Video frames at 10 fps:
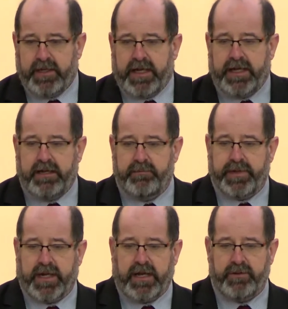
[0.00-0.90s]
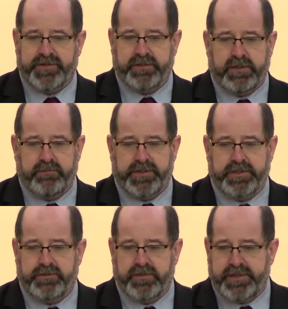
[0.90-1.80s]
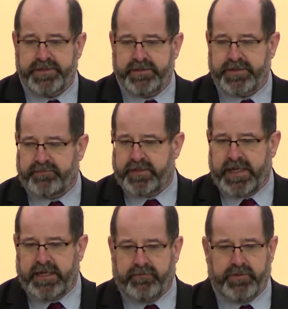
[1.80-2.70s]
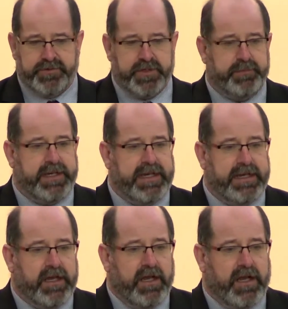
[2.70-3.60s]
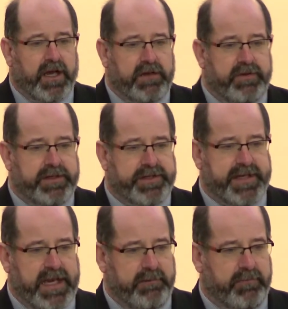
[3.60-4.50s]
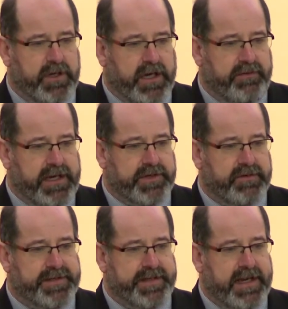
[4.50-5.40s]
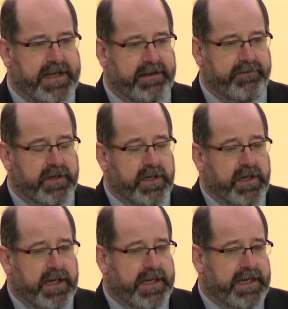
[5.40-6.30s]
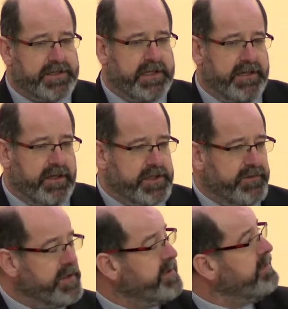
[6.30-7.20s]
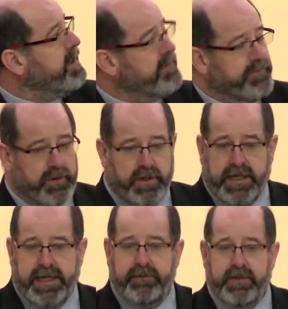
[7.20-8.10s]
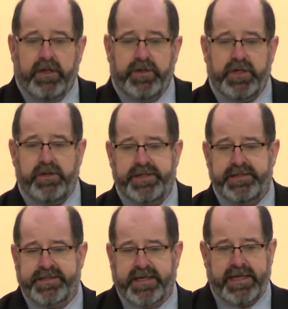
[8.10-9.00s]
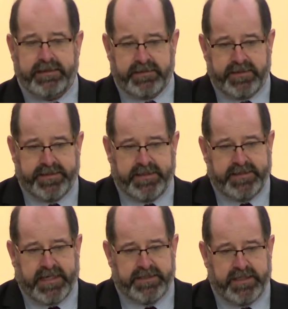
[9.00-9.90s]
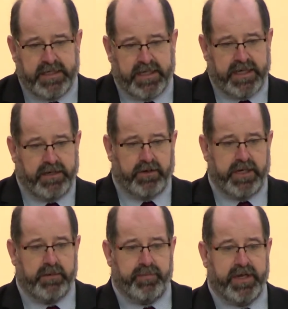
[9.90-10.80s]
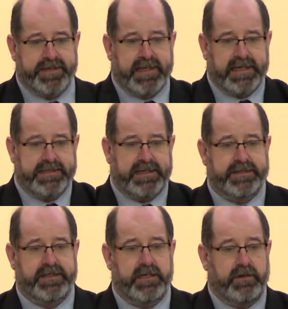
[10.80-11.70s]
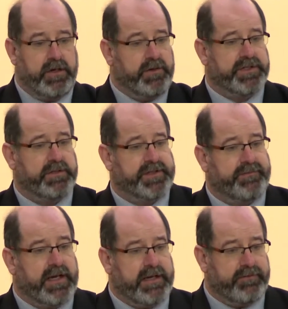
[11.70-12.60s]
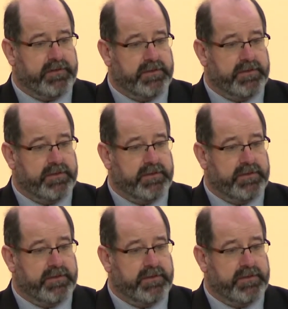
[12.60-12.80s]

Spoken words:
But I also work with children, so it's often helpful to be kind of in the same kind of interest they have. And actually, those of you that do know Fortnite, choosing skins is actually like looking at personalities that you use to survive.